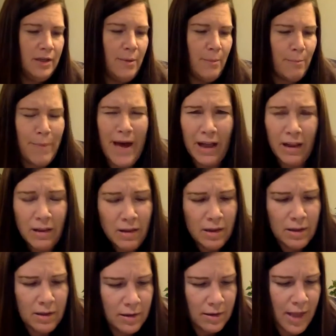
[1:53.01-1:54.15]
"Belle?"
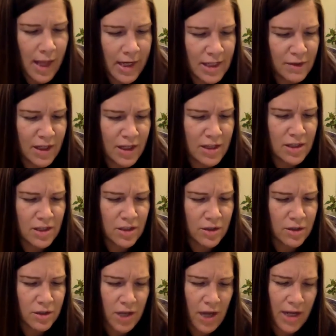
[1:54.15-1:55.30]
Letty's concern
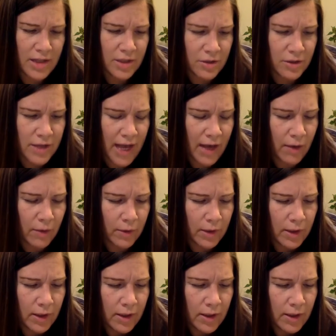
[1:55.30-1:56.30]
chased her down.